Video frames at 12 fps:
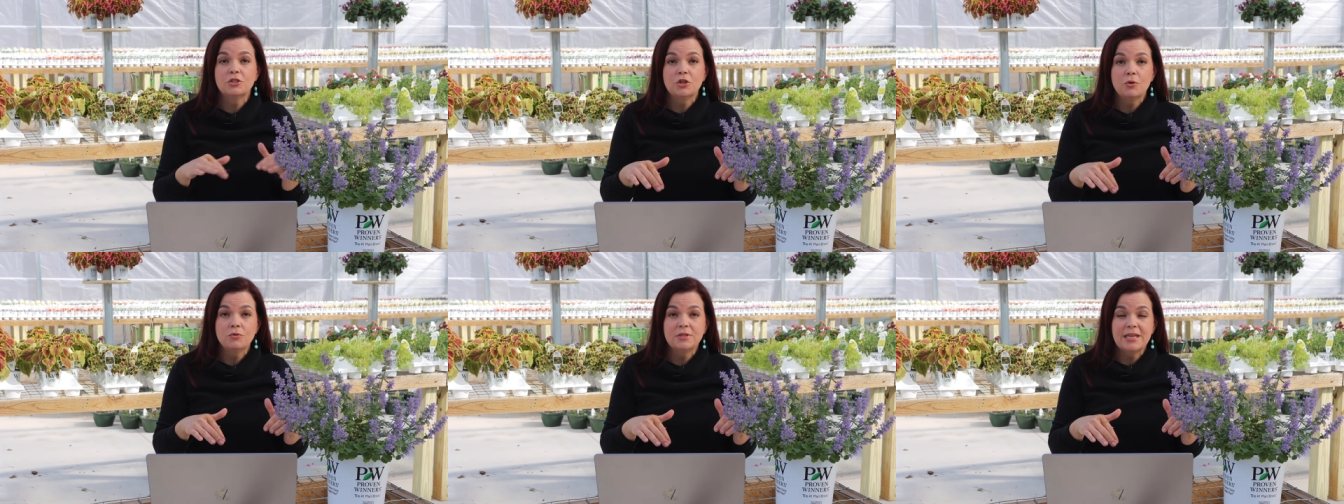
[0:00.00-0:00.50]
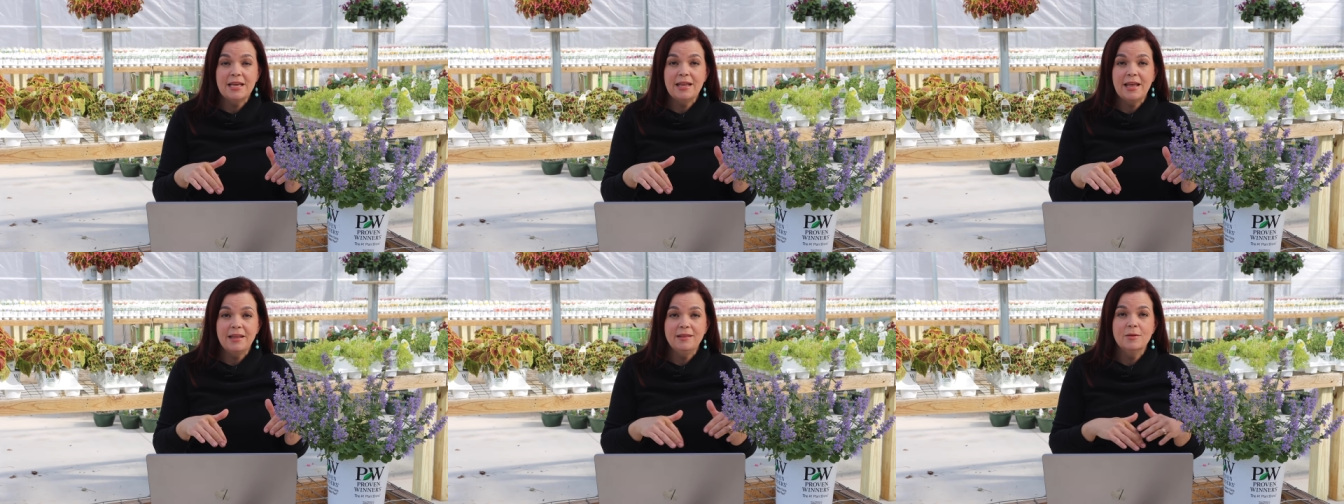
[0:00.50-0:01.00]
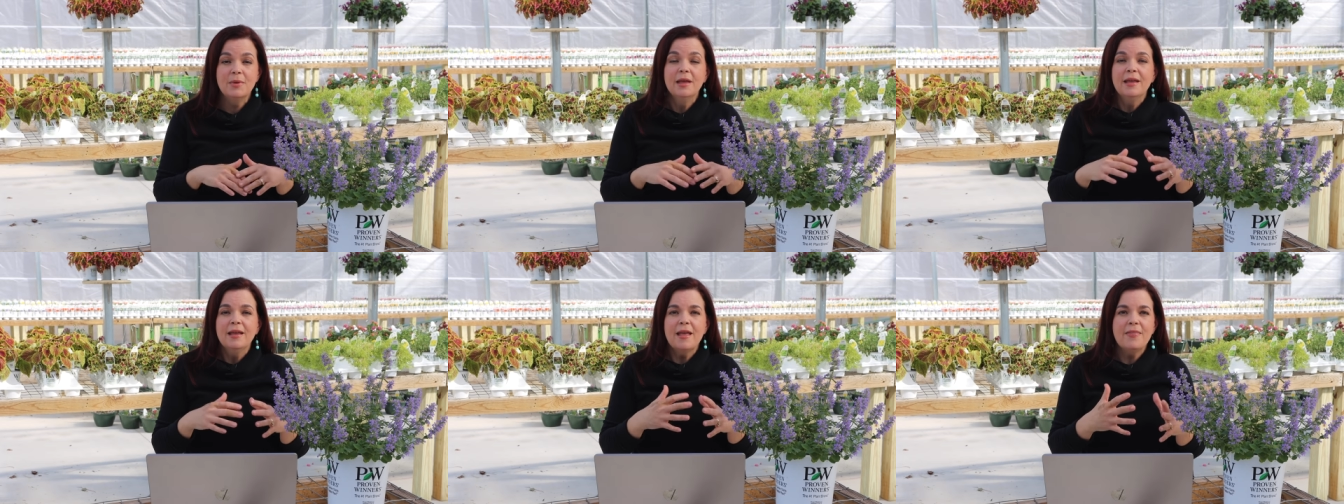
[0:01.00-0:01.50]
don't deadhead them.
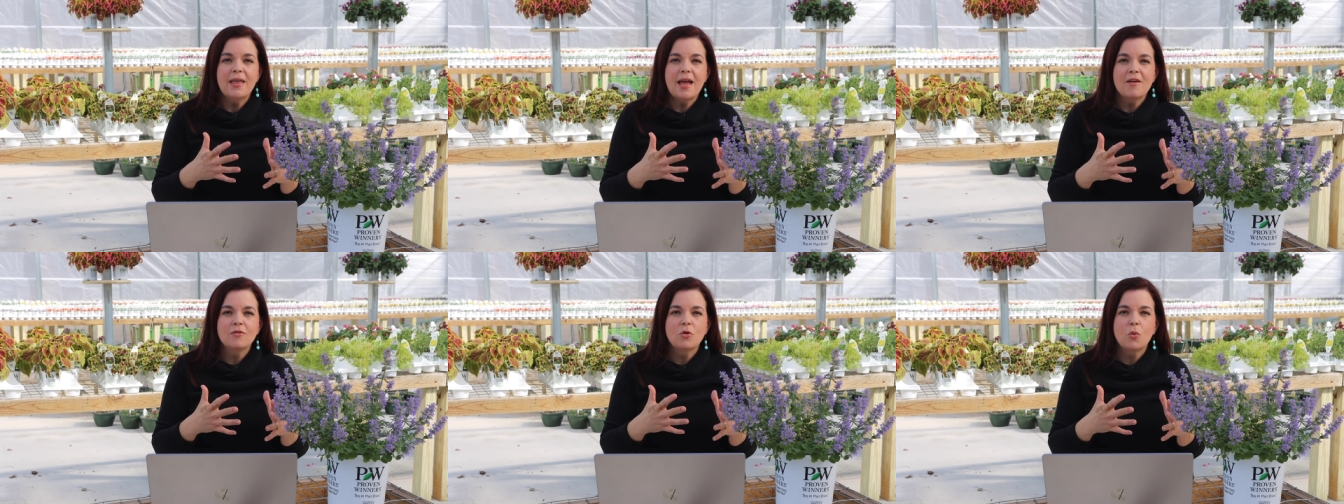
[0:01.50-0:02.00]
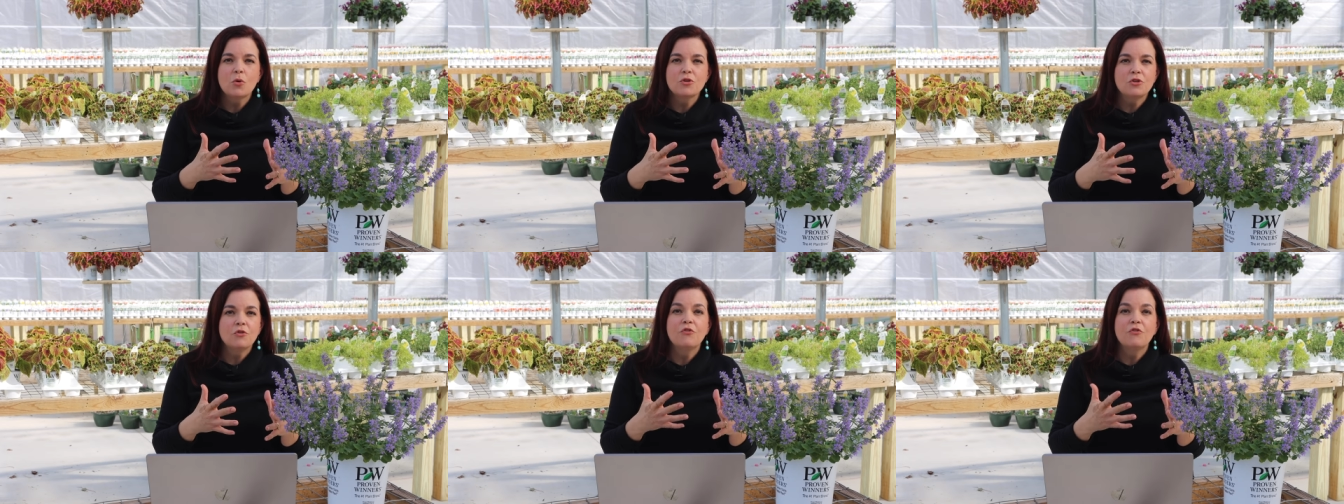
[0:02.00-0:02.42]
And they have gourd. Your